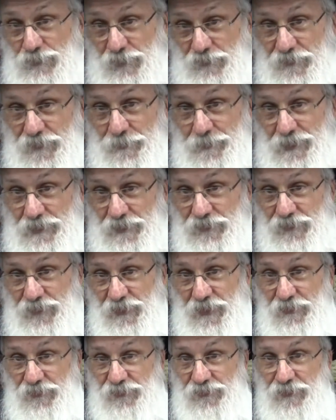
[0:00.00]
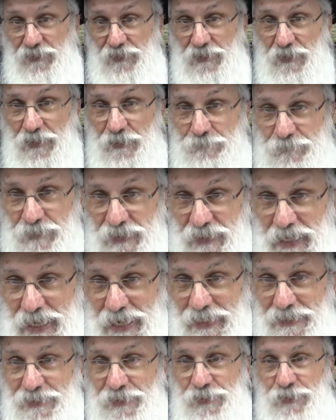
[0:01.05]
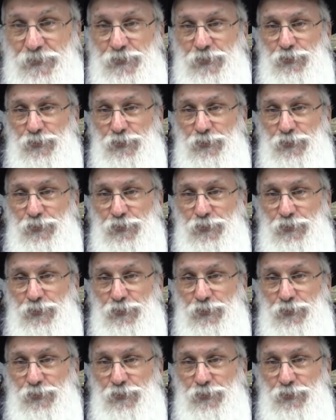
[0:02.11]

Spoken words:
Dovid HaMelech says, Me'ayin